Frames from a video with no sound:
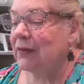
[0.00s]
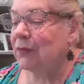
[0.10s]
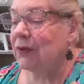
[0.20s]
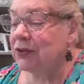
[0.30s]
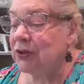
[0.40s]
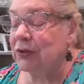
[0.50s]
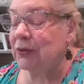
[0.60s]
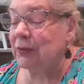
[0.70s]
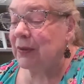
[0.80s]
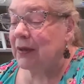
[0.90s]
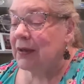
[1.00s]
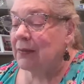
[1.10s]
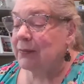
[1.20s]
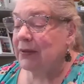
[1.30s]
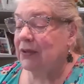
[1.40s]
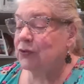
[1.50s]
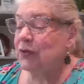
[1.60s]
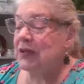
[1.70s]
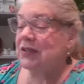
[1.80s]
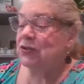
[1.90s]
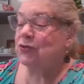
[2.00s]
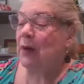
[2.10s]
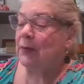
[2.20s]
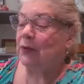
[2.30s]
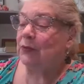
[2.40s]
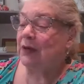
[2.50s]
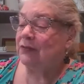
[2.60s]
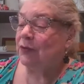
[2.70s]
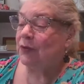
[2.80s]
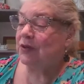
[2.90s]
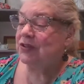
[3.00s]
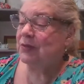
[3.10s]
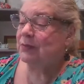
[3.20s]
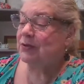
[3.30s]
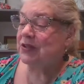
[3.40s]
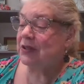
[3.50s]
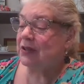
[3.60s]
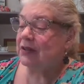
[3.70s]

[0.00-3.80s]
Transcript: What to do? Plant trees in tropical rainforests in Brazil,